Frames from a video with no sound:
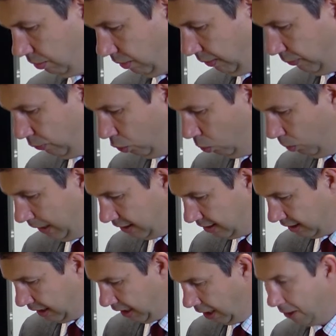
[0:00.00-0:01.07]
3 or 4
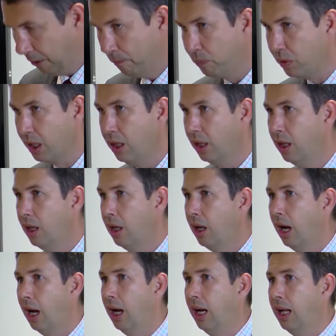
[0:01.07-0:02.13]
weeks ago,
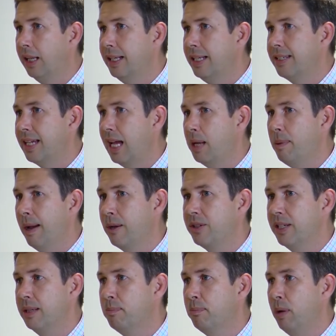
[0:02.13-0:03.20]
at least came
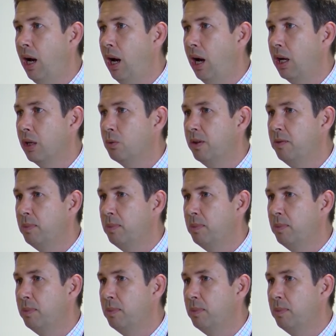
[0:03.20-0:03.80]
out in part.